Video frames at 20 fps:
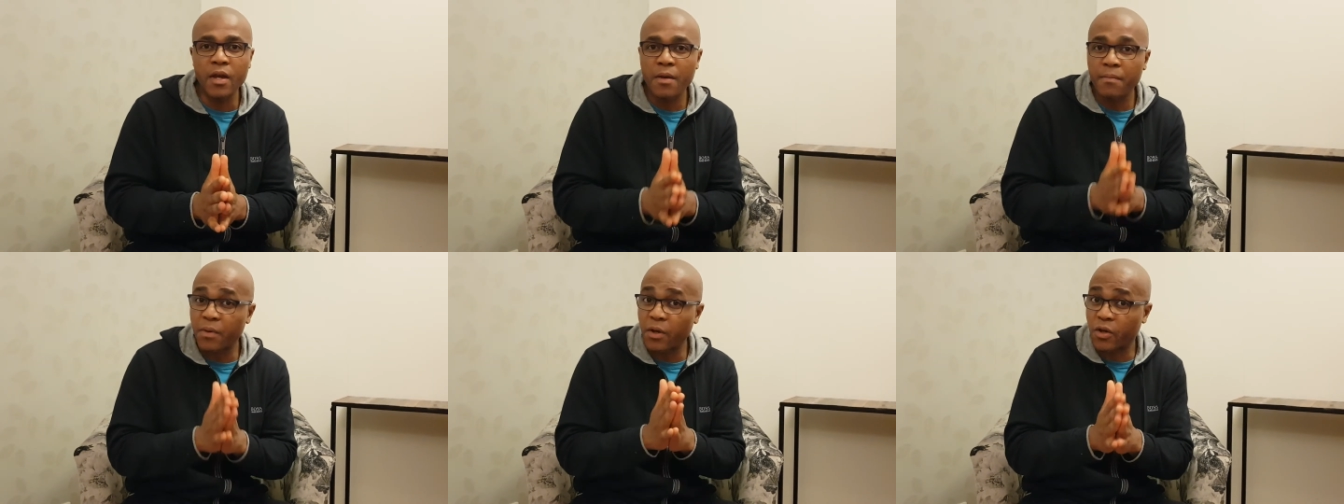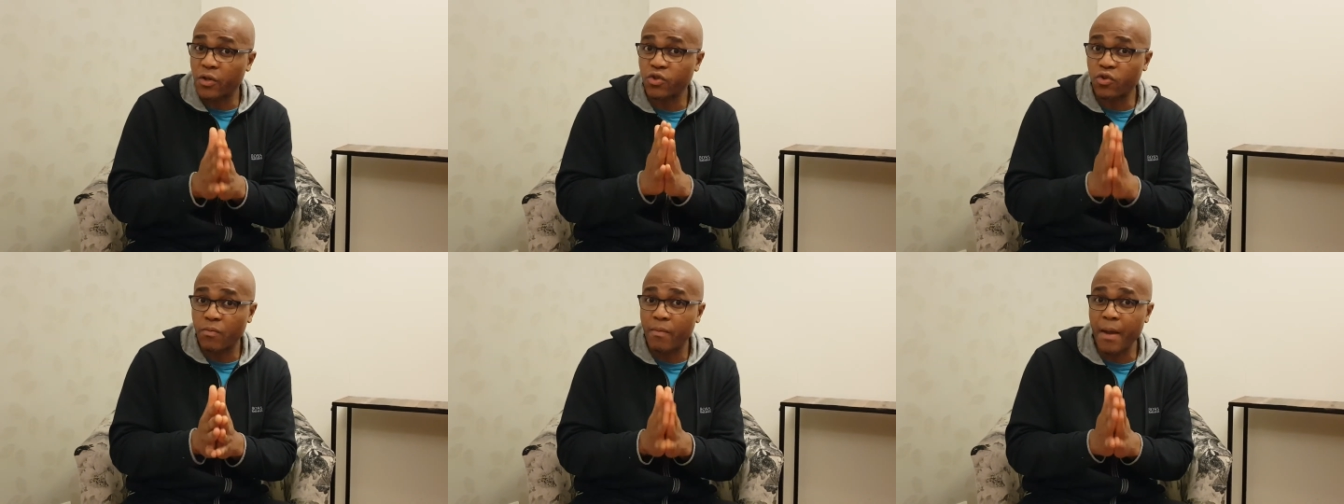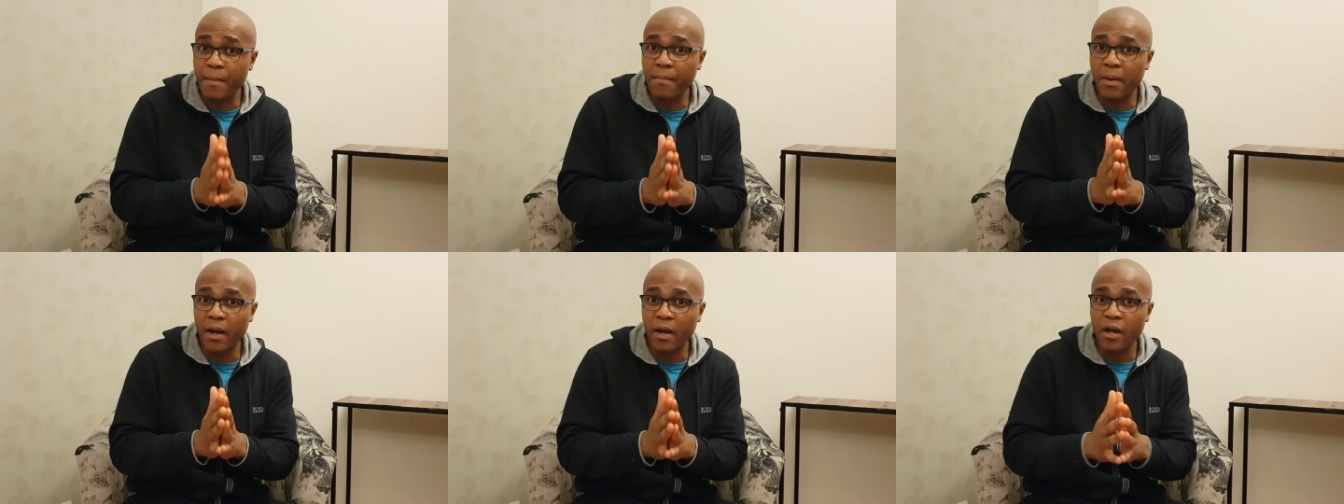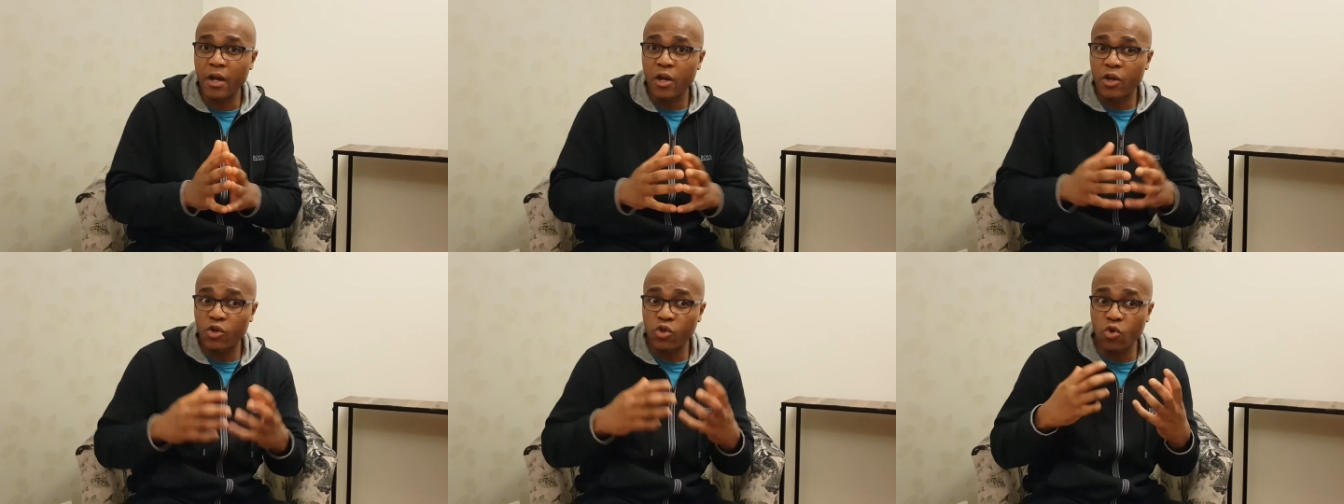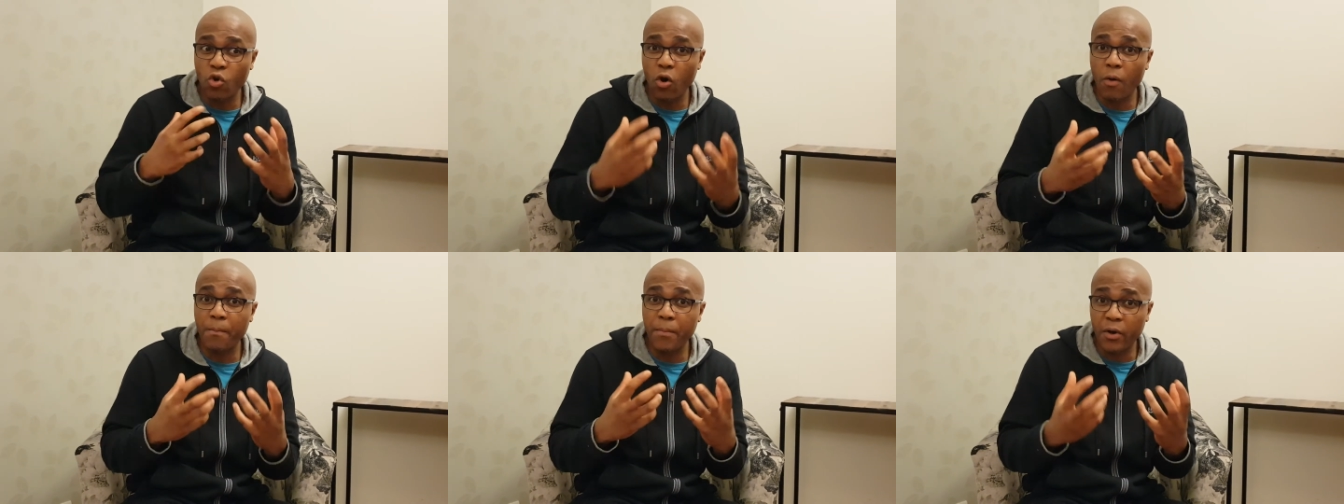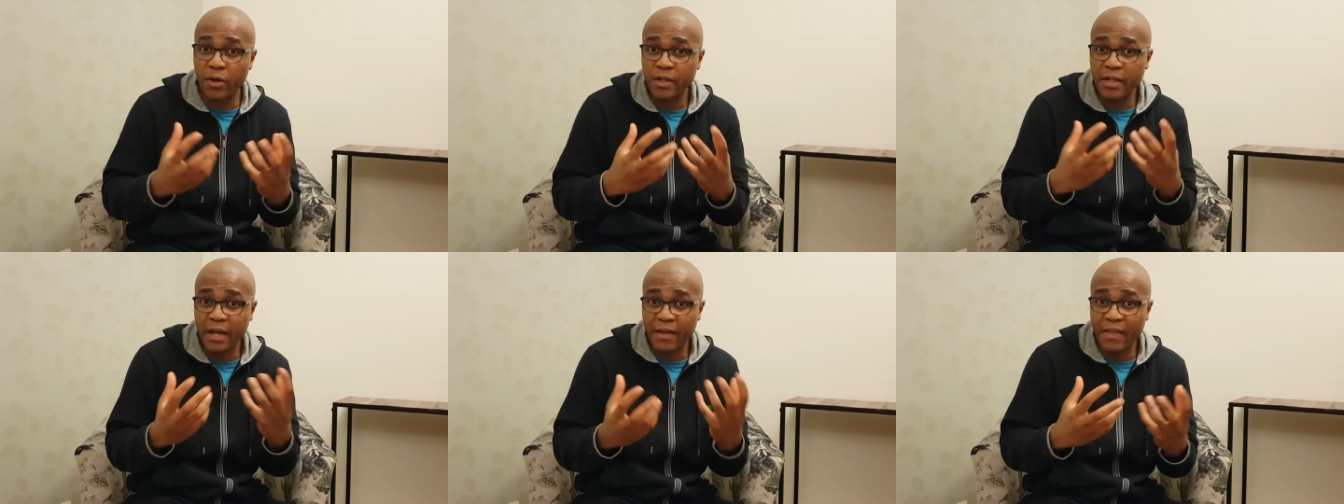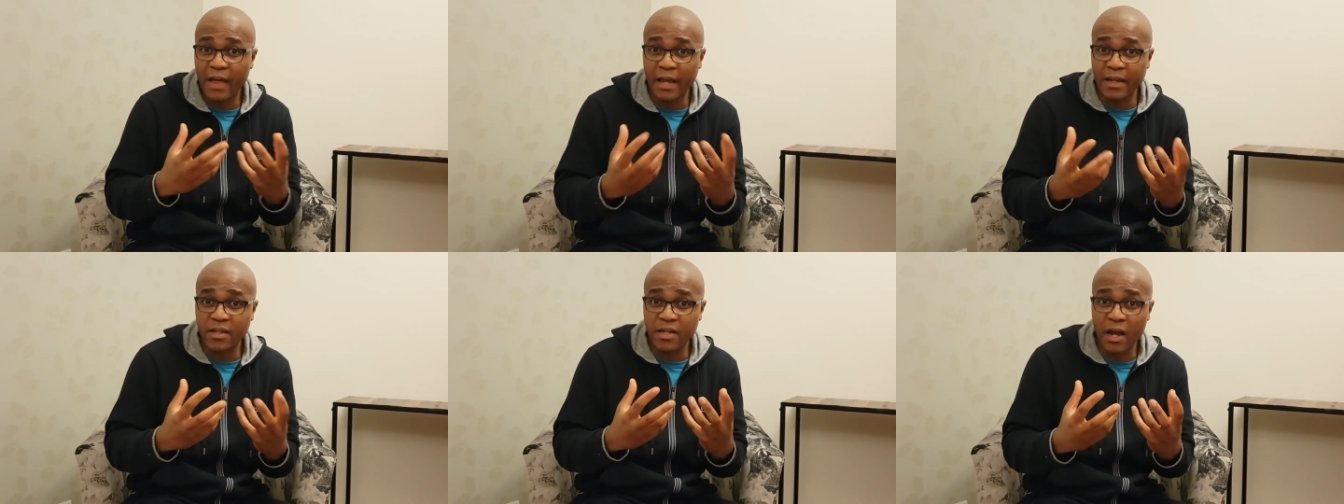Because remember, your body at
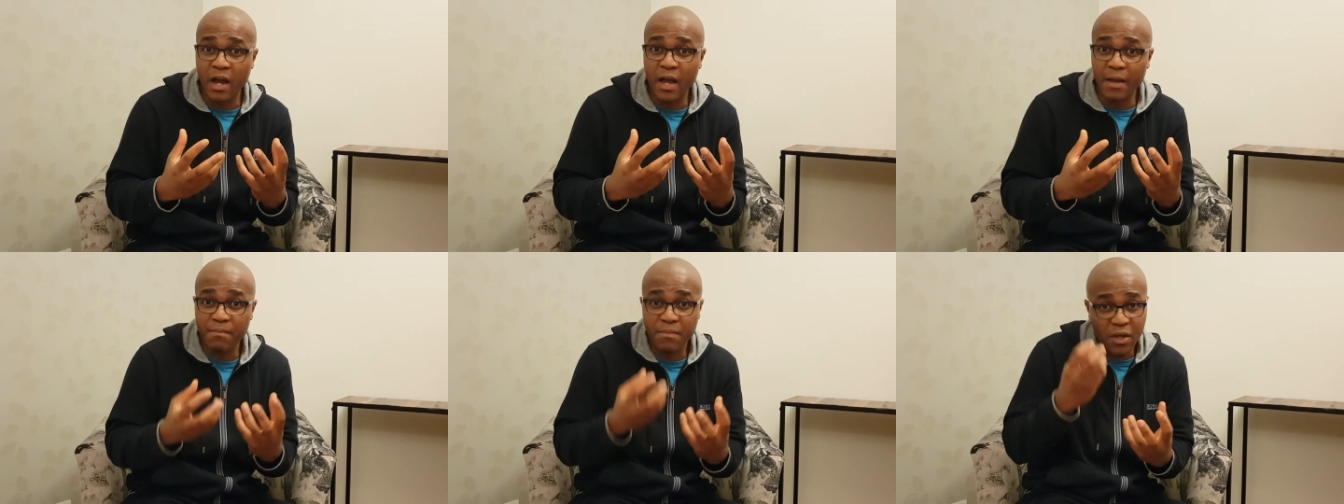that time,